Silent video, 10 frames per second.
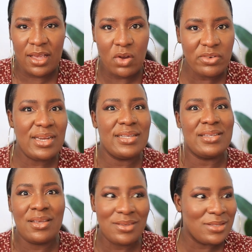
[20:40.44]

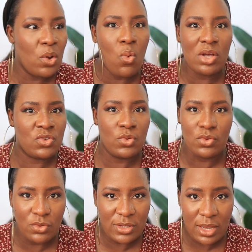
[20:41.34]
Orile is a war
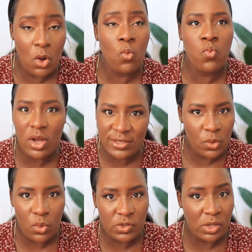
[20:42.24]
zone, okay? Or was
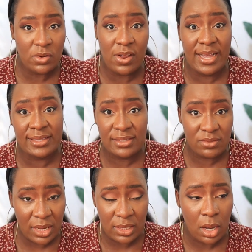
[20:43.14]
a war zone. I don't know how it
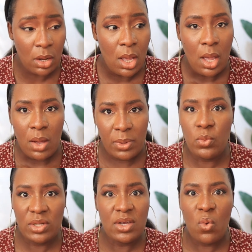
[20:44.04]
is right now, but
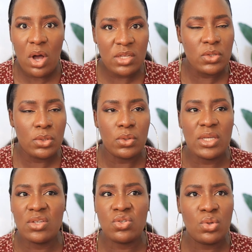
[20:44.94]
it was a war zone,
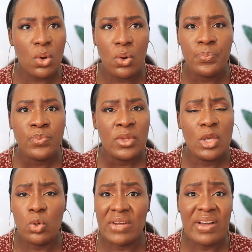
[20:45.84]
okay? So
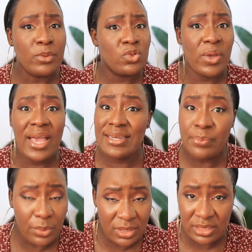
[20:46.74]
it could have happened to
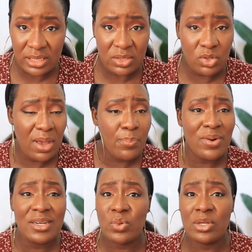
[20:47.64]
anybody. So my
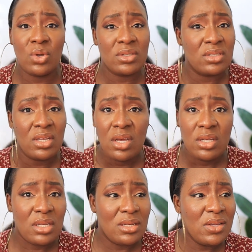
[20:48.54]
parents were not,
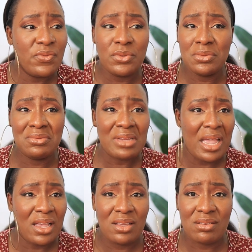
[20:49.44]
they
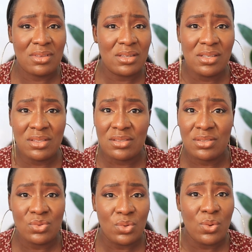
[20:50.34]
didn't,
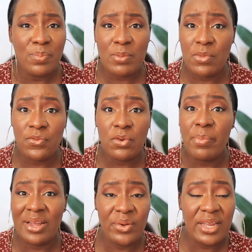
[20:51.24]
you know, make me feel
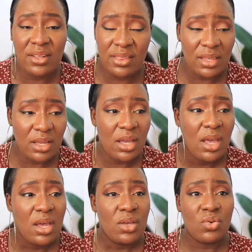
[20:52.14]
bad or anything.
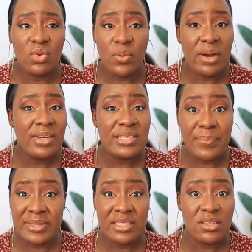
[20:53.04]
You know, they were really
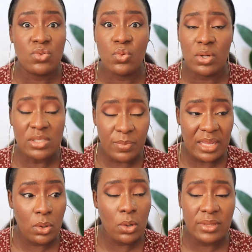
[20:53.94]
sympathetic towards me
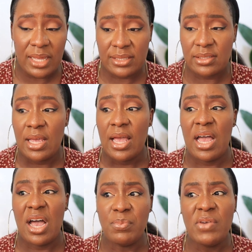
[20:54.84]
and all that.
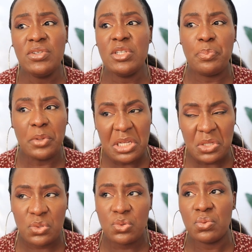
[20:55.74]
Even the
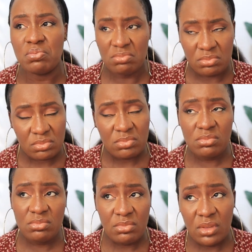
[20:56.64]
police too.
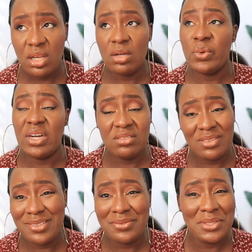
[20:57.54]
Well,
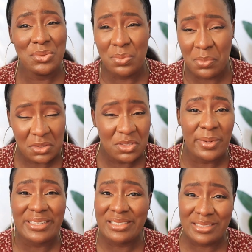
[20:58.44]
they didn't really do much,
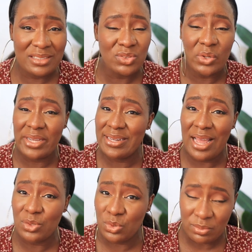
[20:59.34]
but at least they didn't talk
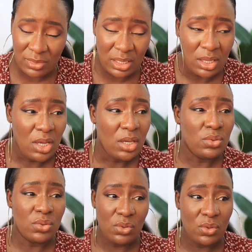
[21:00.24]
anyhow to me,
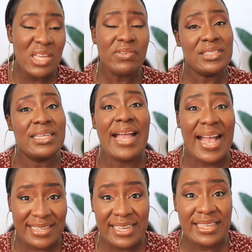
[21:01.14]
you know. Even the
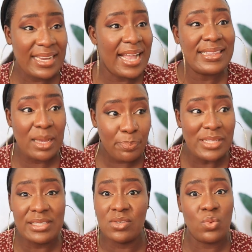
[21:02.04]
guys, like I said, I enter
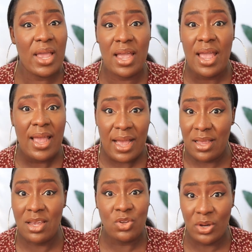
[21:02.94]
places where
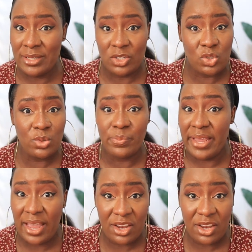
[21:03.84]
a young girl shouldn't be